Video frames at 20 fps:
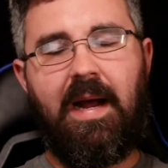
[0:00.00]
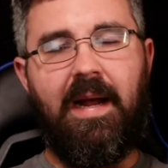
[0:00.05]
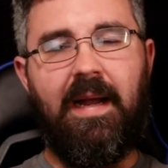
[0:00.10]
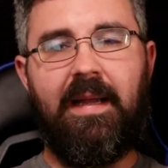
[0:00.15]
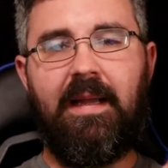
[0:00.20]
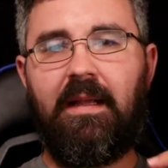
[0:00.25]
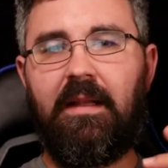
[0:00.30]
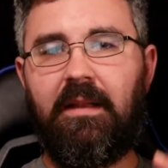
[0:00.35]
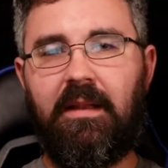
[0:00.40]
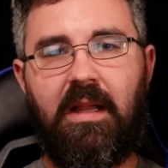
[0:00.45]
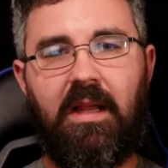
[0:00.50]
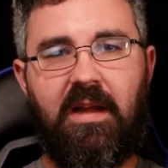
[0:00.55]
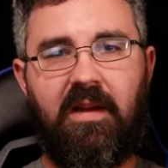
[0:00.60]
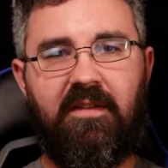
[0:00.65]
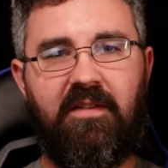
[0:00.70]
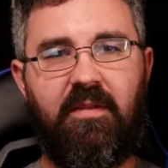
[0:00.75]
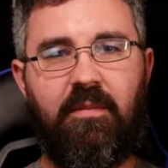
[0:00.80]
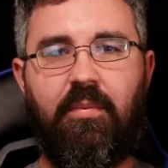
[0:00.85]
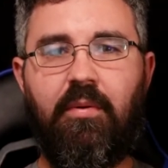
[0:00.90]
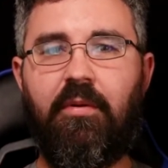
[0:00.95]
I
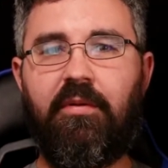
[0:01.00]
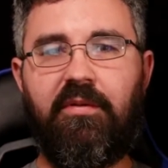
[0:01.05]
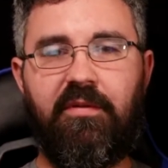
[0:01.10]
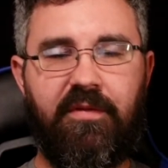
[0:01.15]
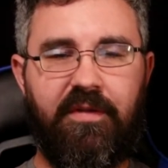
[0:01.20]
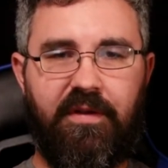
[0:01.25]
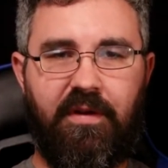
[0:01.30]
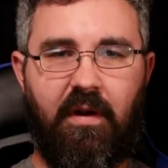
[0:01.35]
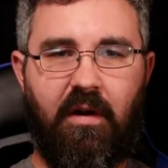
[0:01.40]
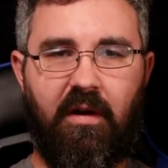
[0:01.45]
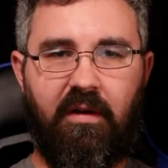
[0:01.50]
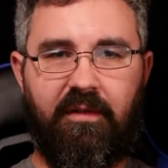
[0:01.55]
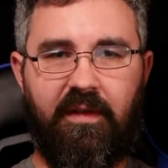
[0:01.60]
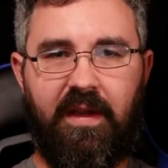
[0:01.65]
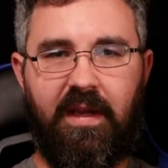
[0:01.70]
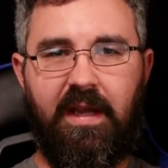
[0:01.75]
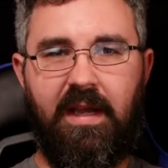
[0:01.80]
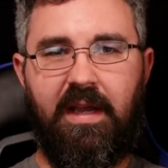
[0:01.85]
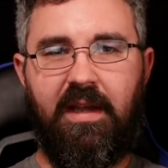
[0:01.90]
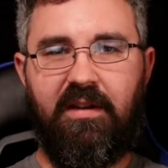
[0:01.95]
love portrait
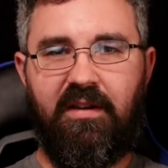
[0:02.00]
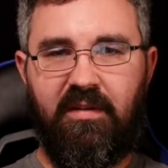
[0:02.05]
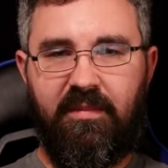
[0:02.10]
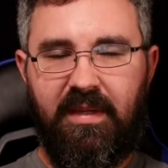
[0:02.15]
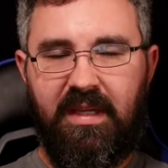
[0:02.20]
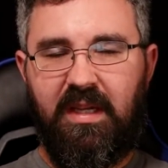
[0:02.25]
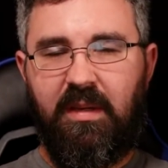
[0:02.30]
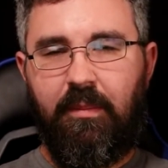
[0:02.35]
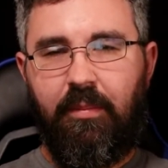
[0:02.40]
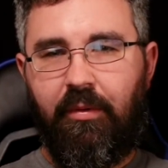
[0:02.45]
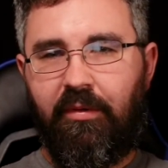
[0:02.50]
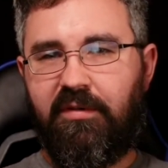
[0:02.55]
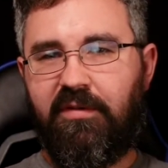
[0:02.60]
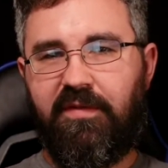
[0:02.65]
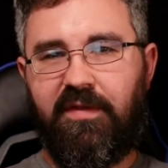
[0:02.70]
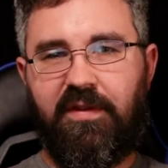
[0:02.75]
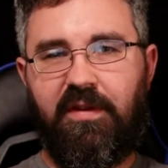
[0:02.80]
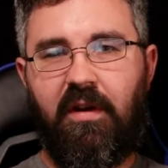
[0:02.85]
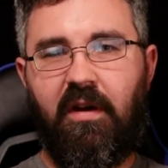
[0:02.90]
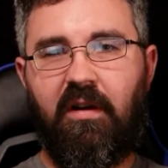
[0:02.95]
photography. To me,
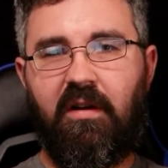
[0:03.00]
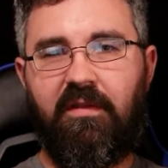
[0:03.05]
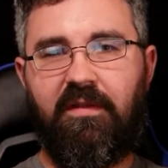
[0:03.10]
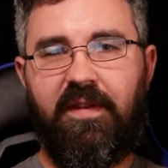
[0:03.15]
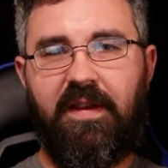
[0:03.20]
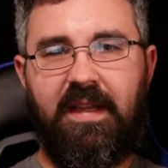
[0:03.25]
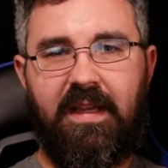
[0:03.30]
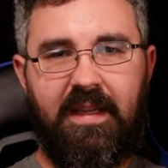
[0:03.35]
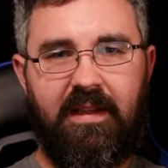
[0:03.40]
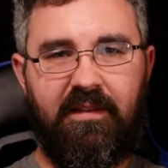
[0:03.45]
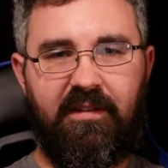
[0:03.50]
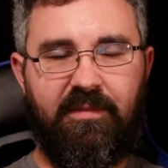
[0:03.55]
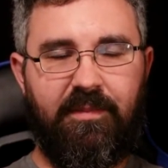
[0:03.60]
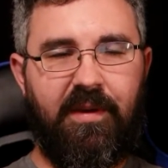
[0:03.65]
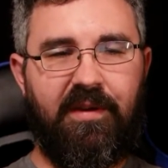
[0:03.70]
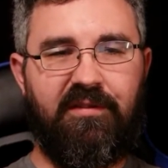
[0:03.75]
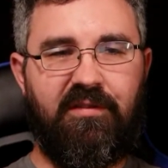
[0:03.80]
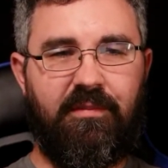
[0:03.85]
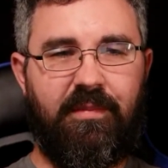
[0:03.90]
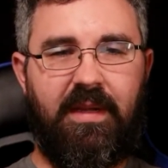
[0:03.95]
portrait photography is
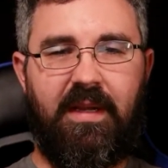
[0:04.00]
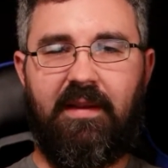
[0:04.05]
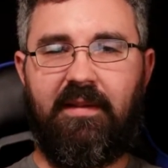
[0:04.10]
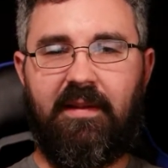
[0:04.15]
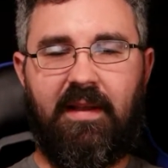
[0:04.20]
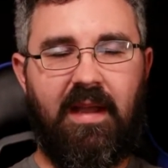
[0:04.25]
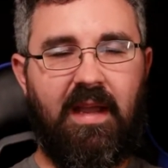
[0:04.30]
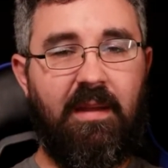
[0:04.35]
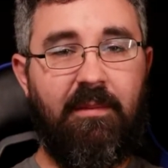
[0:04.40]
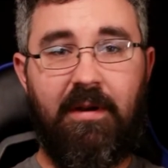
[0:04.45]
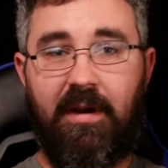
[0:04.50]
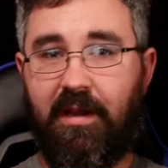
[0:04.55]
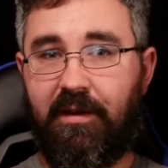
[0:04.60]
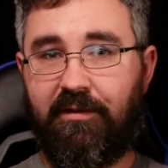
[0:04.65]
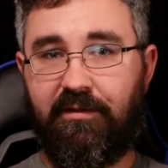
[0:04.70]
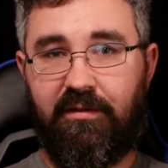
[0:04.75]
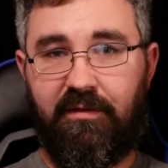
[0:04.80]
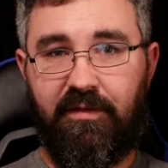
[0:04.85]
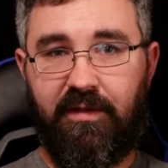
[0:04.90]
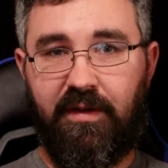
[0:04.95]
special because I'm an
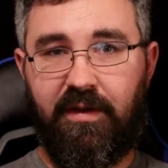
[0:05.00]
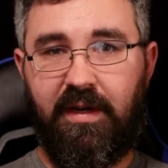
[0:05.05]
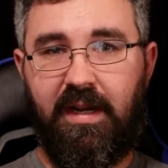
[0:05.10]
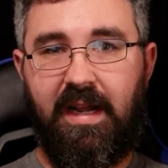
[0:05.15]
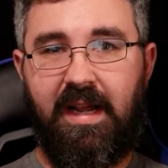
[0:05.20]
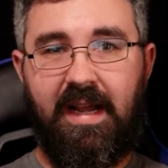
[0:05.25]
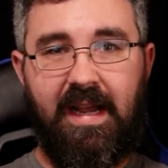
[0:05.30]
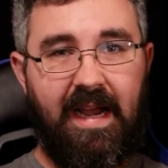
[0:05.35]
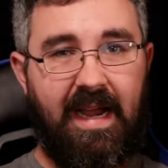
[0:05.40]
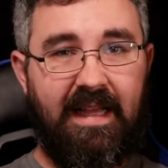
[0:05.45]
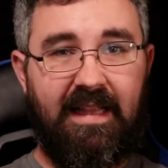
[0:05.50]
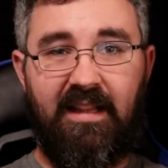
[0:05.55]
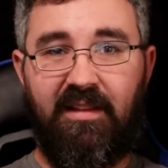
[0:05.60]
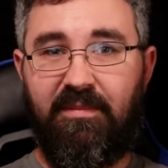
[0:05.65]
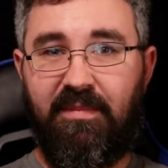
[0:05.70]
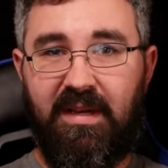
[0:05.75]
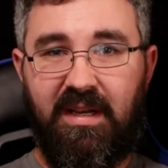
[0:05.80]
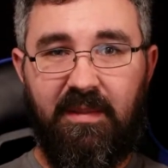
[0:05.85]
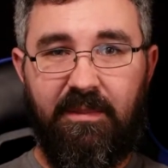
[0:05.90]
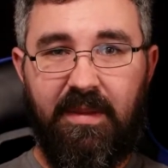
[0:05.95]
extrovert. I
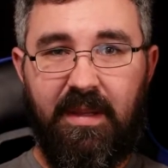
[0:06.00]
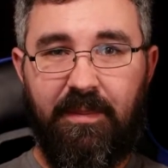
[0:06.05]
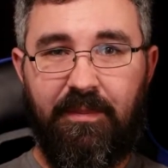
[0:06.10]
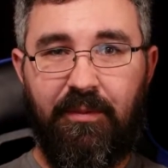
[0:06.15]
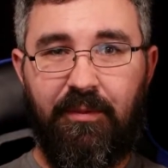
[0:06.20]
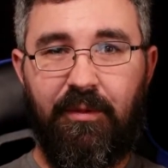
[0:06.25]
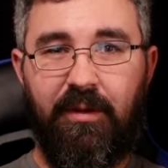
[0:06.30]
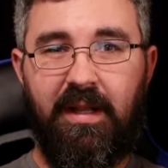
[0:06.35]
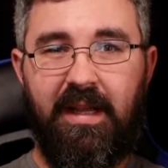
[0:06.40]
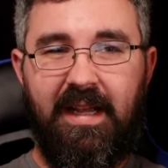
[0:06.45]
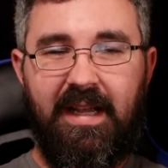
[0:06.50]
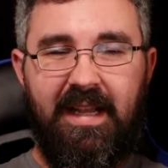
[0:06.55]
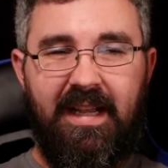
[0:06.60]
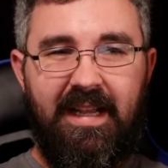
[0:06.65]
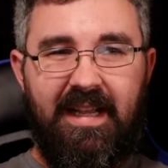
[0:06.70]
love meeting people.